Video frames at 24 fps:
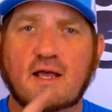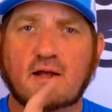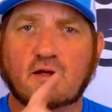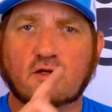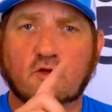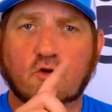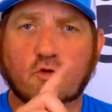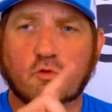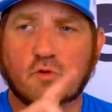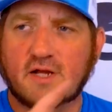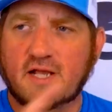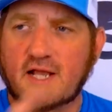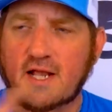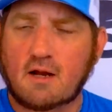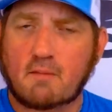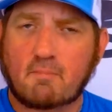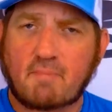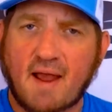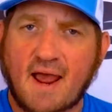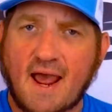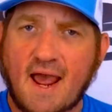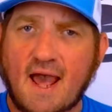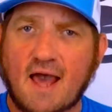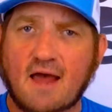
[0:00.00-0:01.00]
Create a
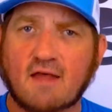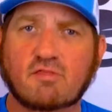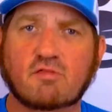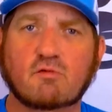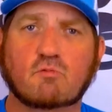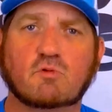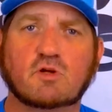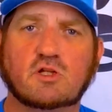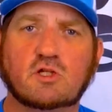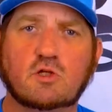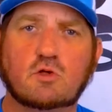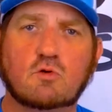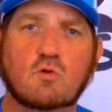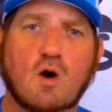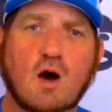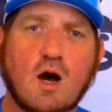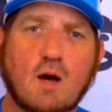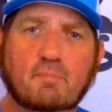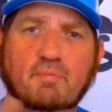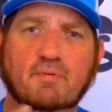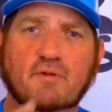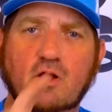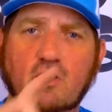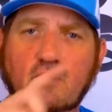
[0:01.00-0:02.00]
path when you
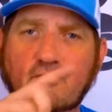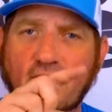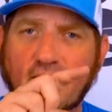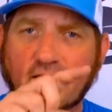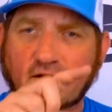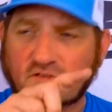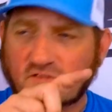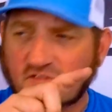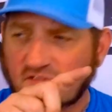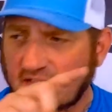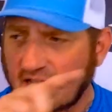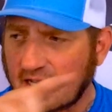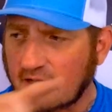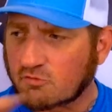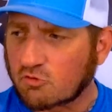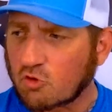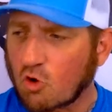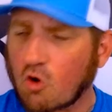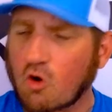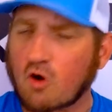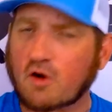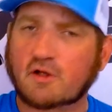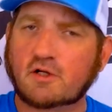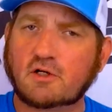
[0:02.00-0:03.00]
upload that saves
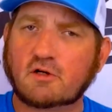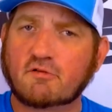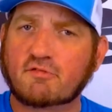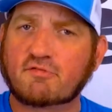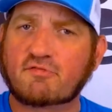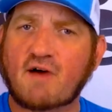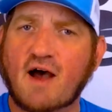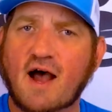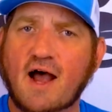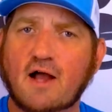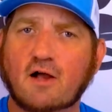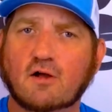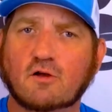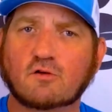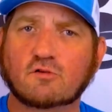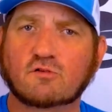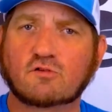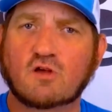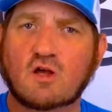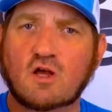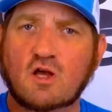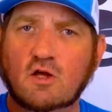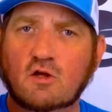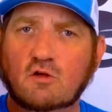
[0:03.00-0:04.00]
all your files
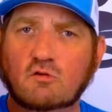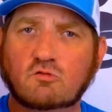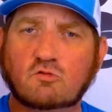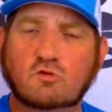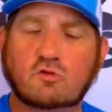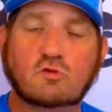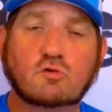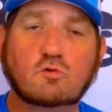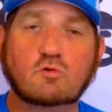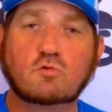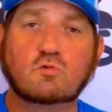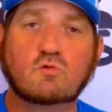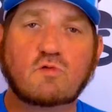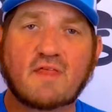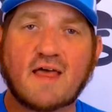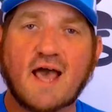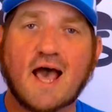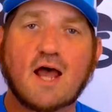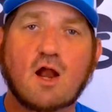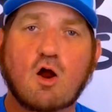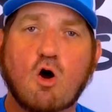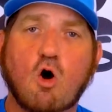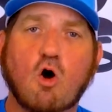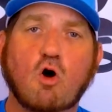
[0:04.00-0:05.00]
to that
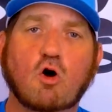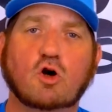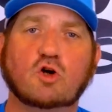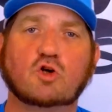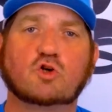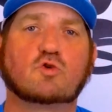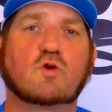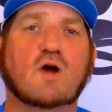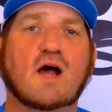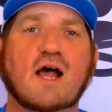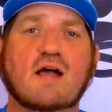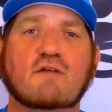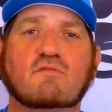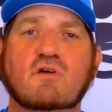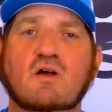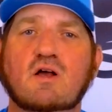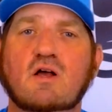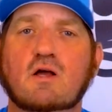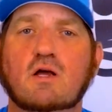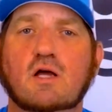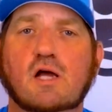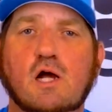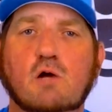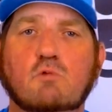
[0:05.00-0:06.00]
hard drive.
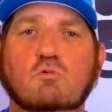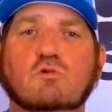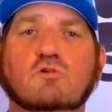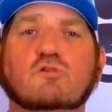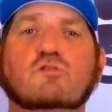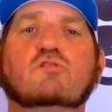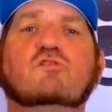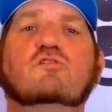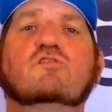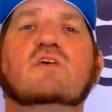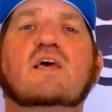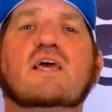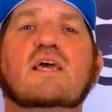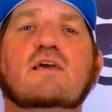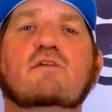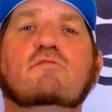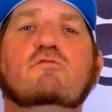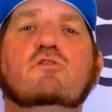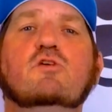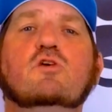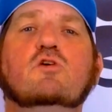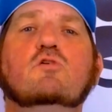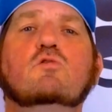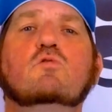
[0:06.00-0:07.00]
It will save
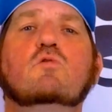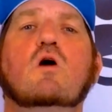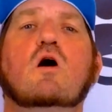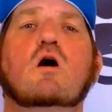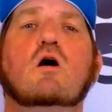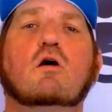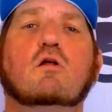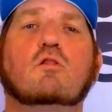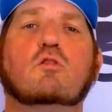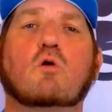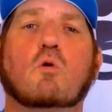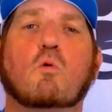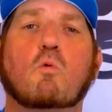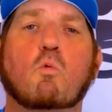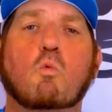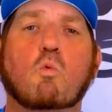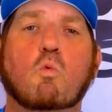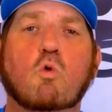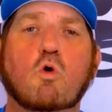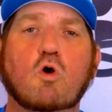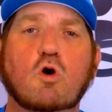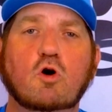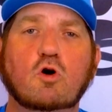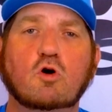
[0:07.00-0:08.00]
you the
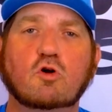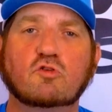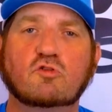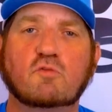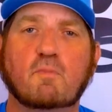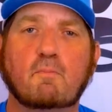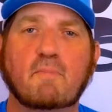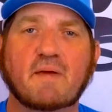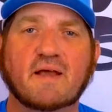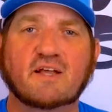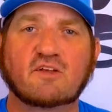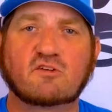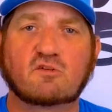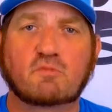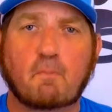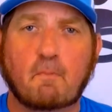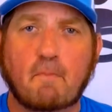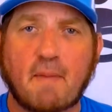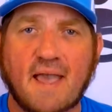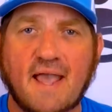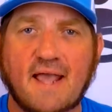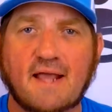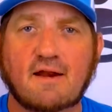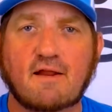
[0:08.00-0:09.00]
world's biggest
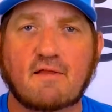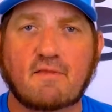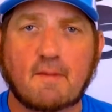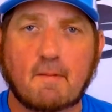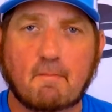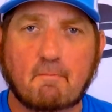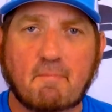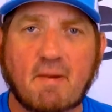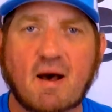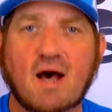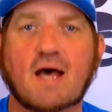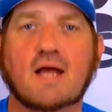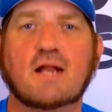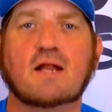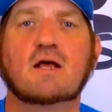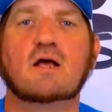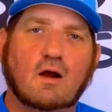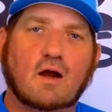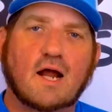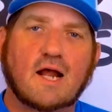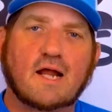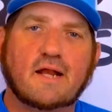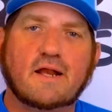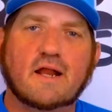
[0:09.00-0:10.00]
pain in the butt.
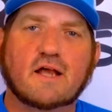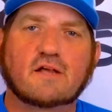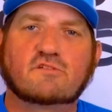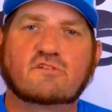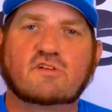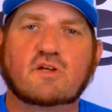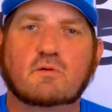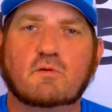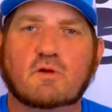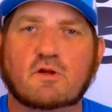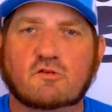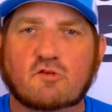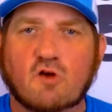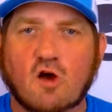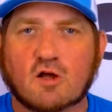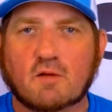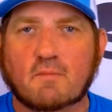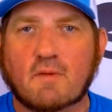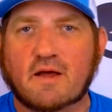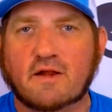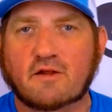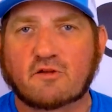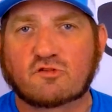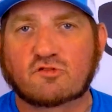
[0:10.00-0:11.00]
All right, next thing I want to talk
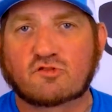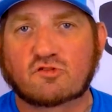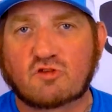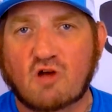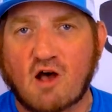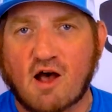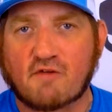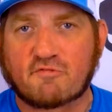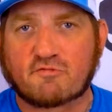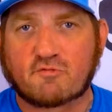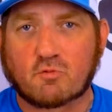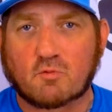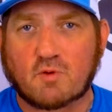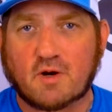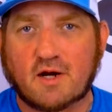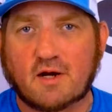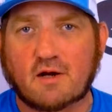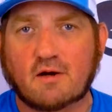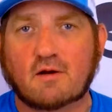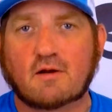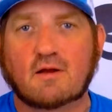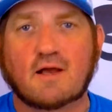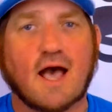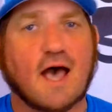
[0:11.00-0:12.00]
about is
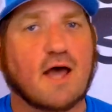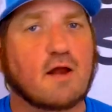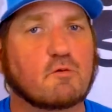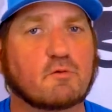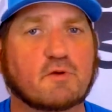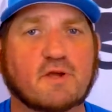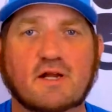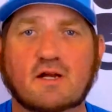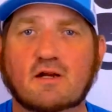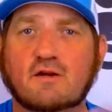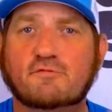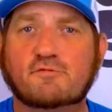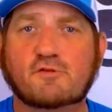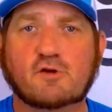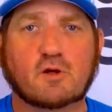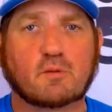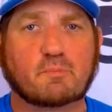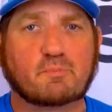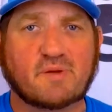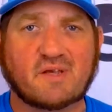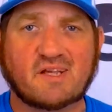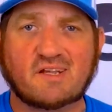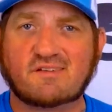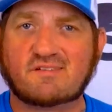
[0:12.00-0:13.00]
software. I don't care if you're
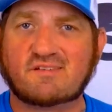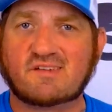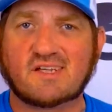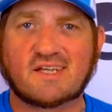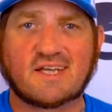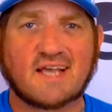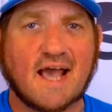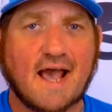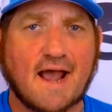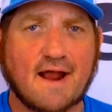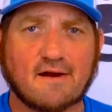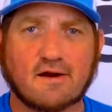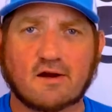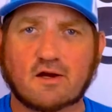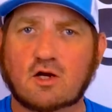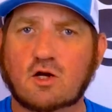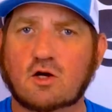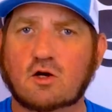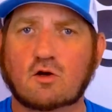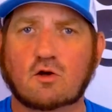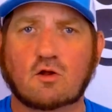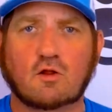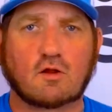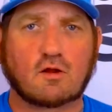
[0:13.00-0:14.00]
a PC guy or a
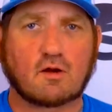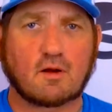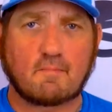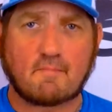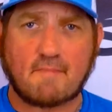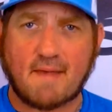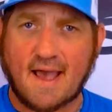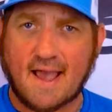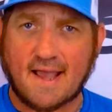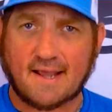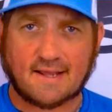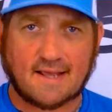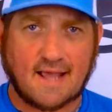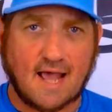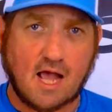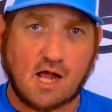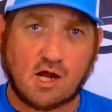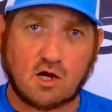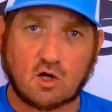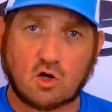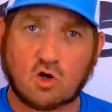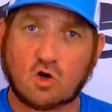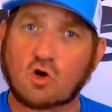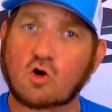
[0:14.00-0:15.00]
girl or a Mac guy
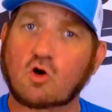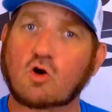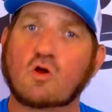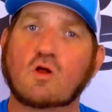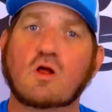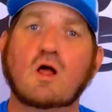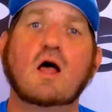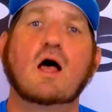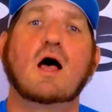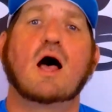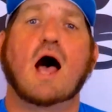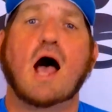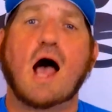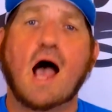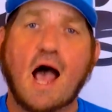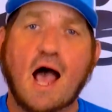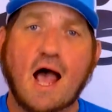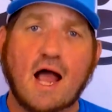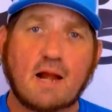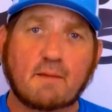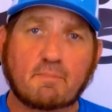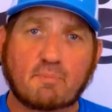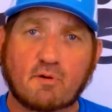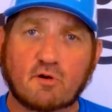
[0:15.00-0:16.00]
or girl.
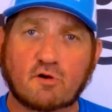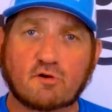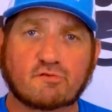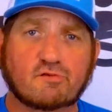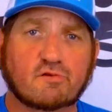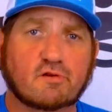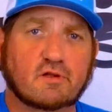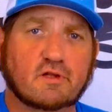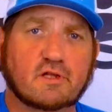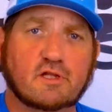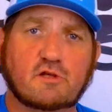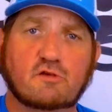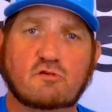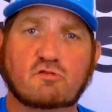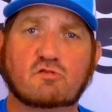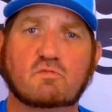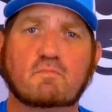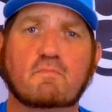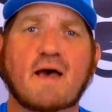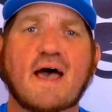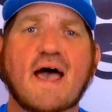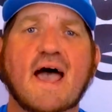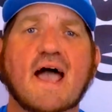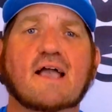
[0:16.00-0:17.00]
I personally use
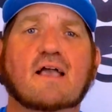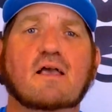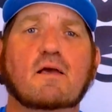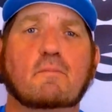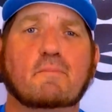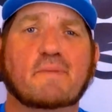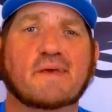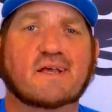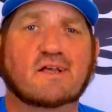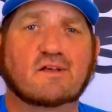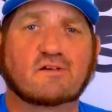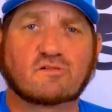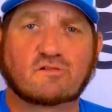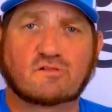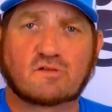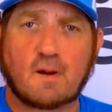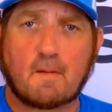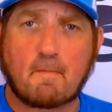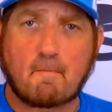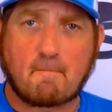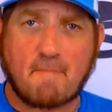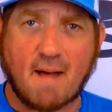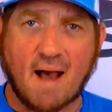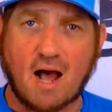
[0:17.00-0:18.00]
Mac because
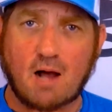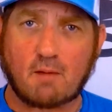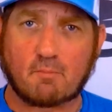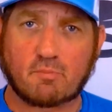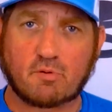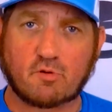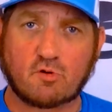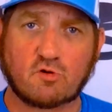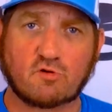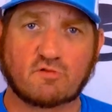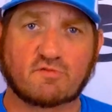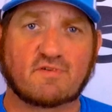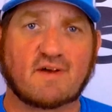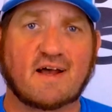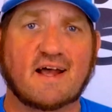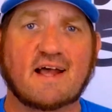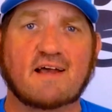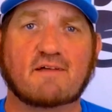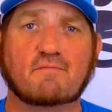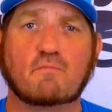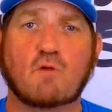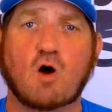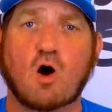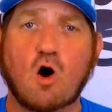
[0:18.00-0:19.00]
they're bombproof.
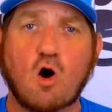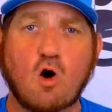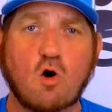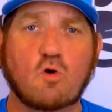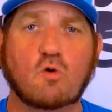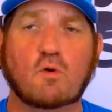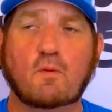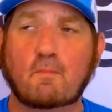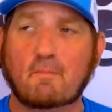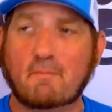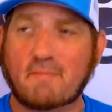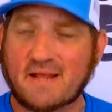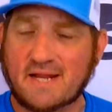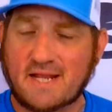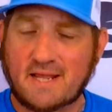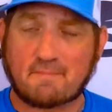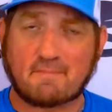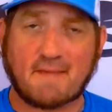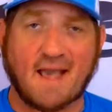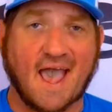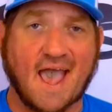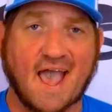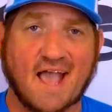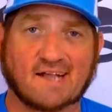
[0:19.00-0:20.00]
I own many
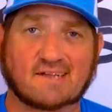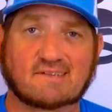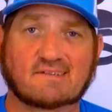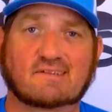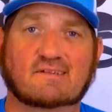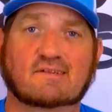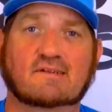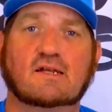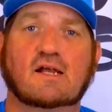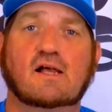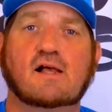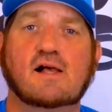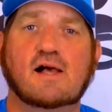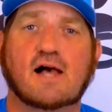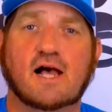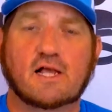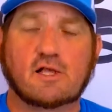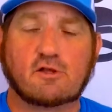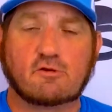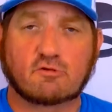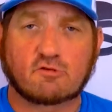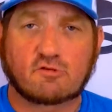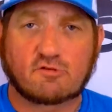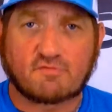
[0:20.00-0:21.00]
Macs. I
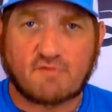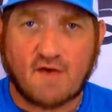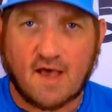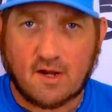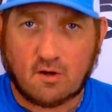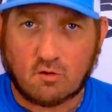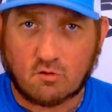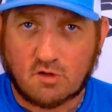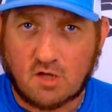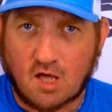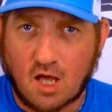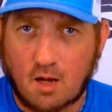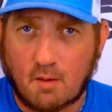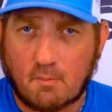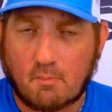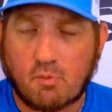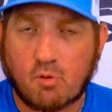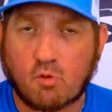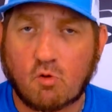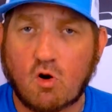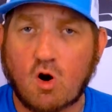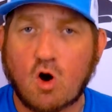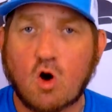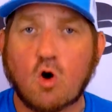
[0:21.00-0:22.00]
use Final Cut
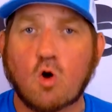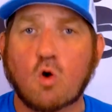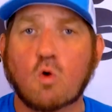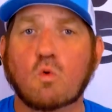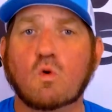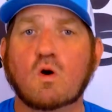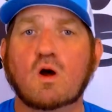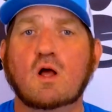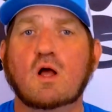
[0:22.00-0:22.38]
Pro.